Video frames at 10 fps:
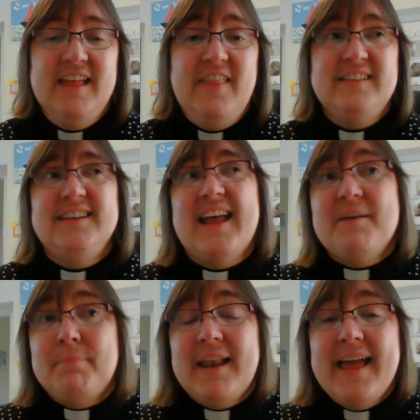They didn't
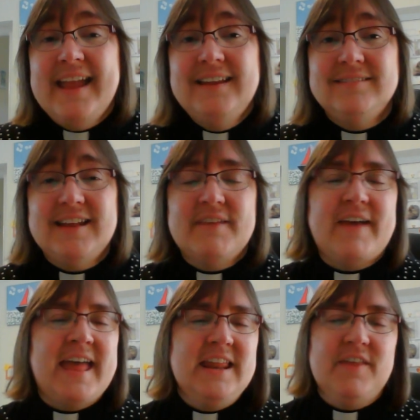have planes, didn't have
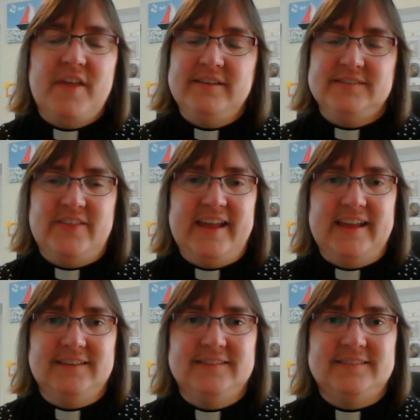any of those
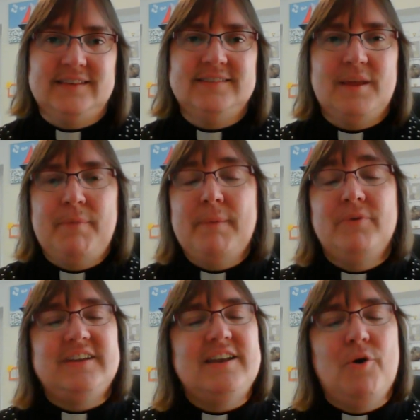things. And so people
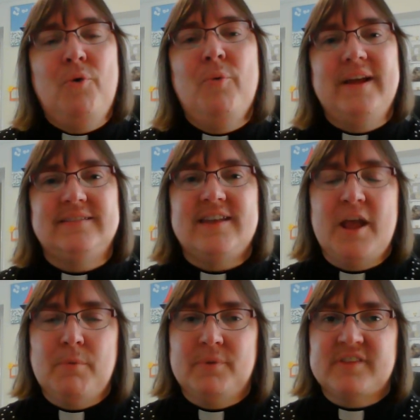didn't always know
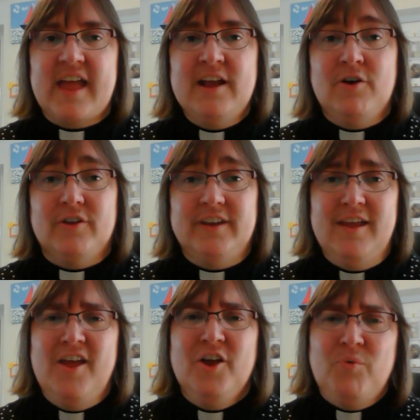what was going on
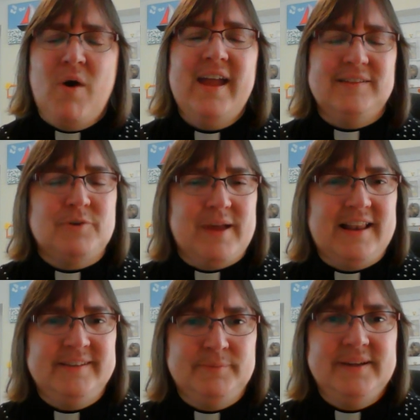quite as
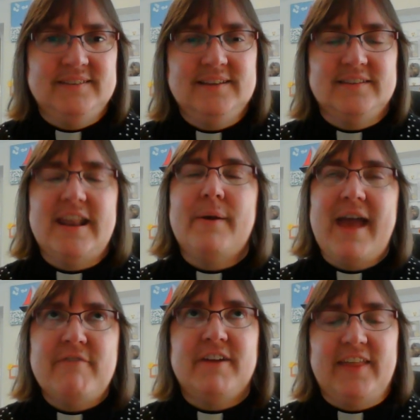quickly as we seem to know
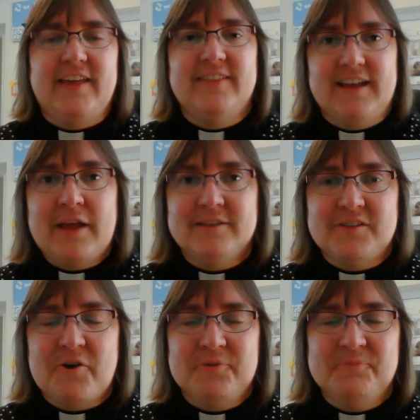everything that goes
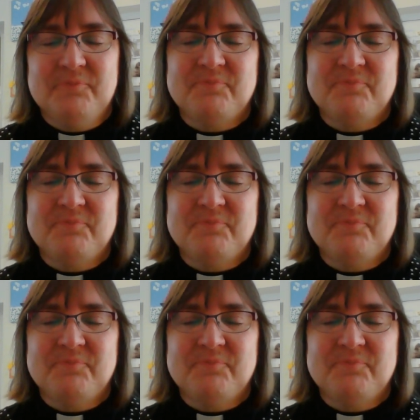on.